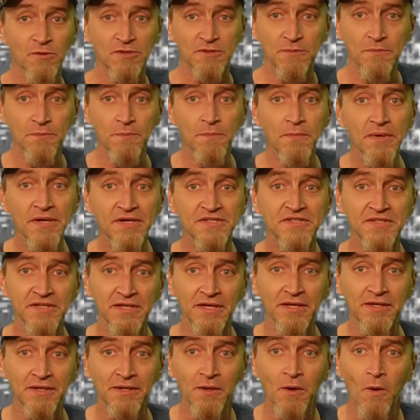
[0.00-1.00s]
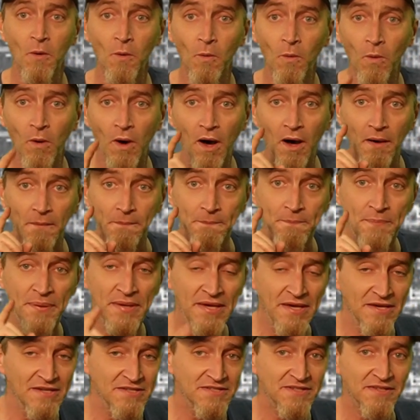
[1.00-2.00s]
was missing a
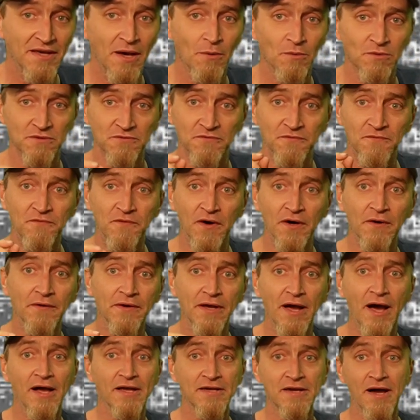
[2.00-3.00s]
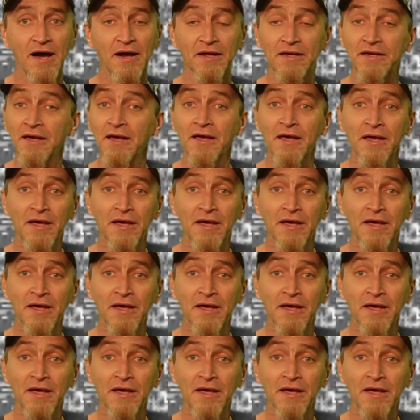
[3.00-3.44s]
piece that was very iconic.